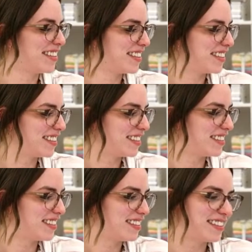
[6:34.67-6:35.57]

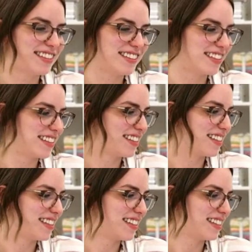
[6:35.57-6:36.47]

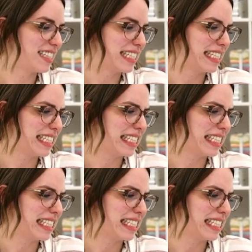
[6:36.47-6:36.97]
Nobody speaks.